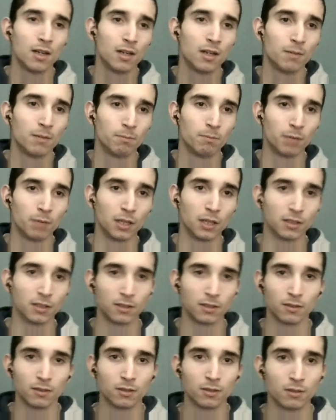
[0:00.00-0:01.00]
but
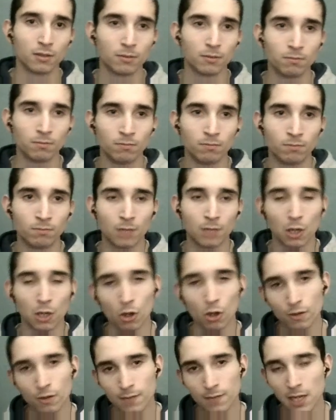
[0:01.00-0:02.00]
a lot
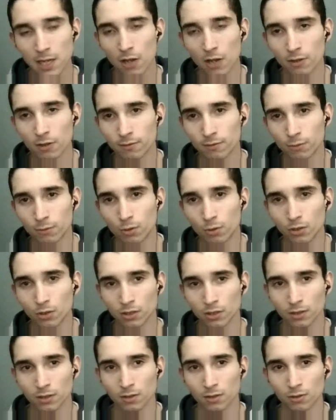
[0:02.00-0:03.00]
of the other forks,